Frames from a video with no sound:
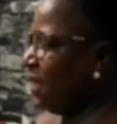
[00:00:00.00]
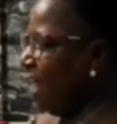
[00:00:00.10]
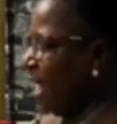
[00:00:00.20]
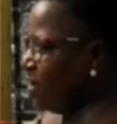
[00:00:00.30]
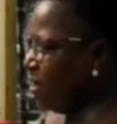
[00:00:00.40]

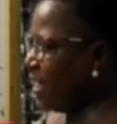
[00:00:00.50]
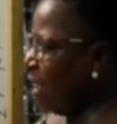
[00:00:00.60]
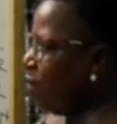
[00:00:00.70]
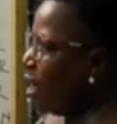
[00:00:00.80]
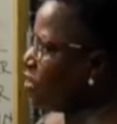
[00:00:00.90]

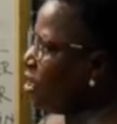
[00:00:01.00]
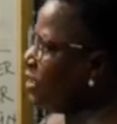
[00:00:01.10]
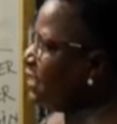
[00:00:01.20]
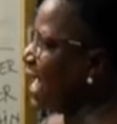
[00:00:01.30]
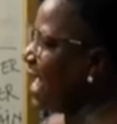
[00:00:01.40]
Another word
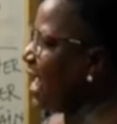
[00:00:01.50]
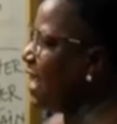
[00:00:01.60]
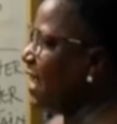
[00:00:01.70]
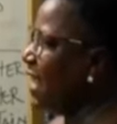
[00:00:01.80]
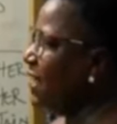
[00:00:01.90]
under
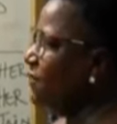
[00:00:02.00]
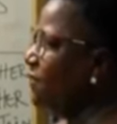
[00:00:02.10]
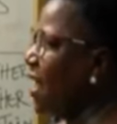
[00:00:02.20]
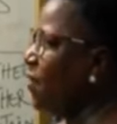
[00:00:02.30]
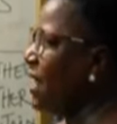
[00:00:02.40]

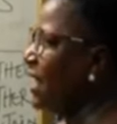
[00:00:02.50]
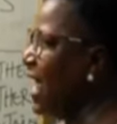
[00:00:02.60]
vowel